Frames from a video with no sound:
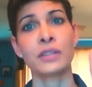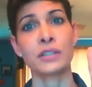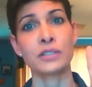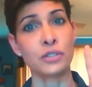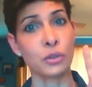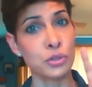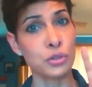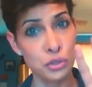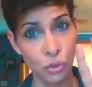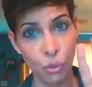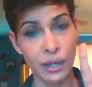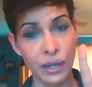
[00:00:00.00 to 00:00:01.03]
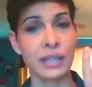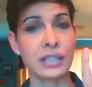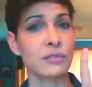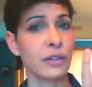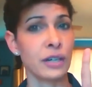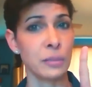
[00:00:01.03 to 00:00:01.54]
There's no soy.
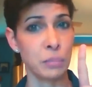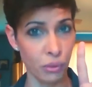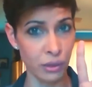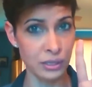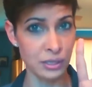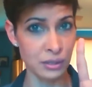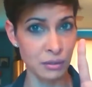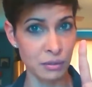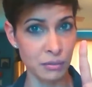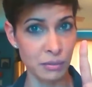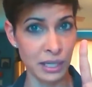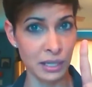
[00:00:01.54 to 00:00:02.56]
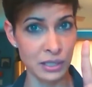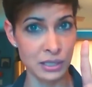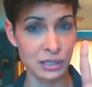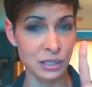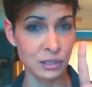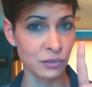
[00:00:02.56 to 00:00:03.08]
That's very important to many of
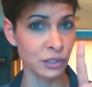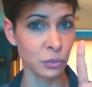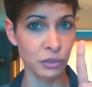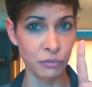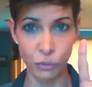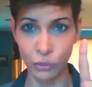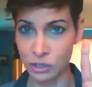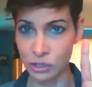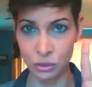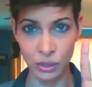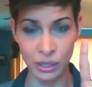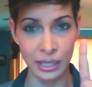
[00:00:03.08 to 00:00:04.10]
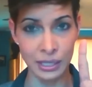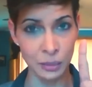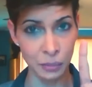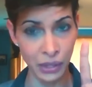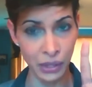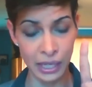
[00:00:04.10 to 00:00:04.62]
us in this field. We avoid soy like
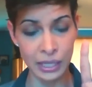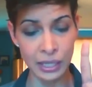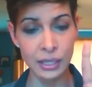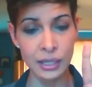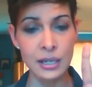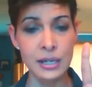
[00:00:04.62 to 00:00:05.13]
the plague.